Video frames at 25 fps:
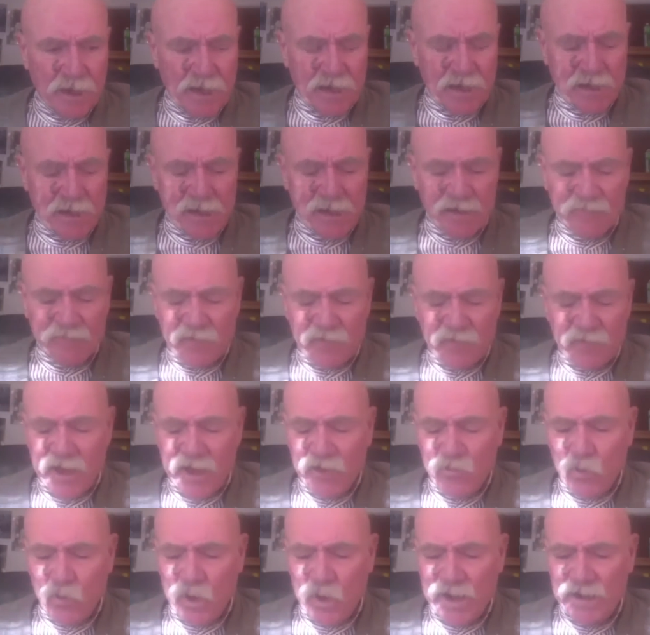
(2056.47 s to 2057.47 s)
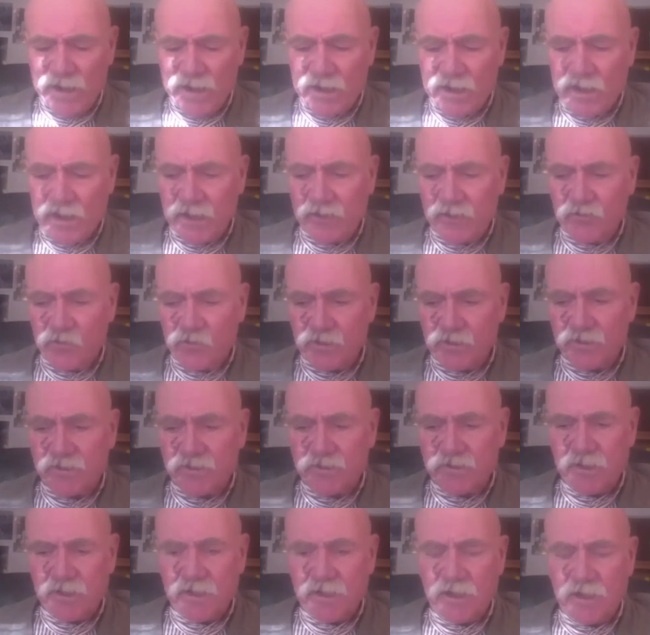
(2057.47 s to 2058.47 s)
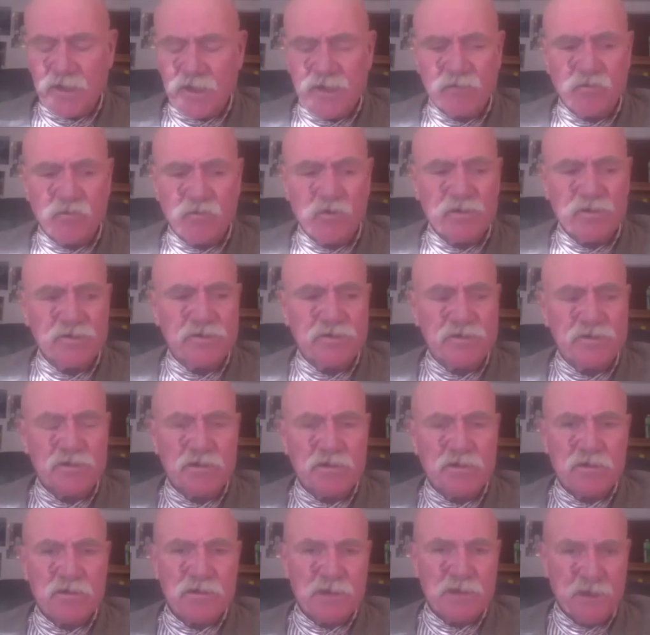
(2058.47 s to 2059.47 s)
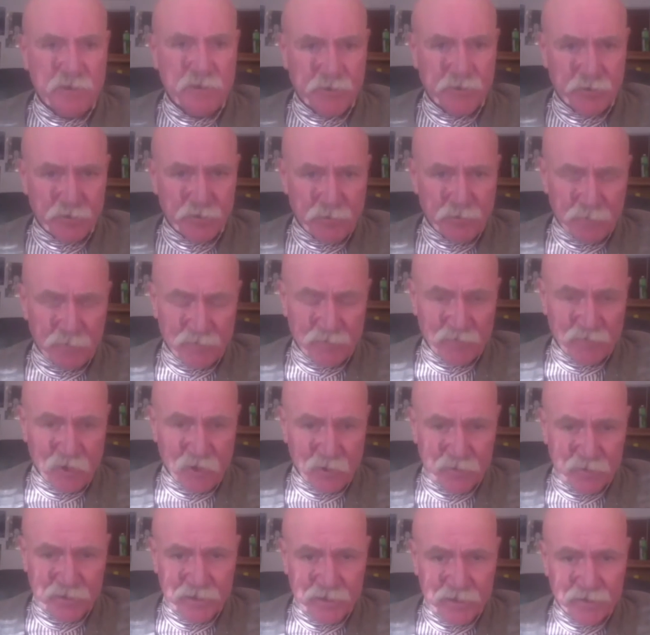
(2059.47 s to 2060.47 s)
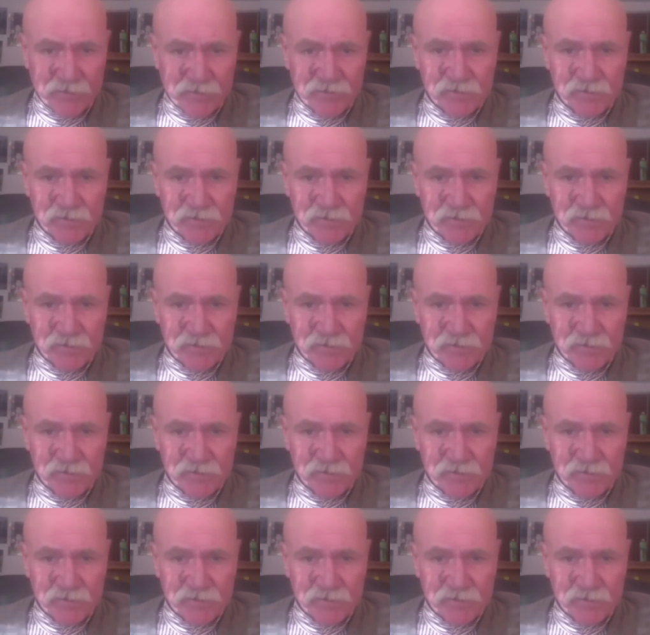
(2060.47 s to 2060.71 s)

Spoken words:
And if I had one interest, it was theater, of all things.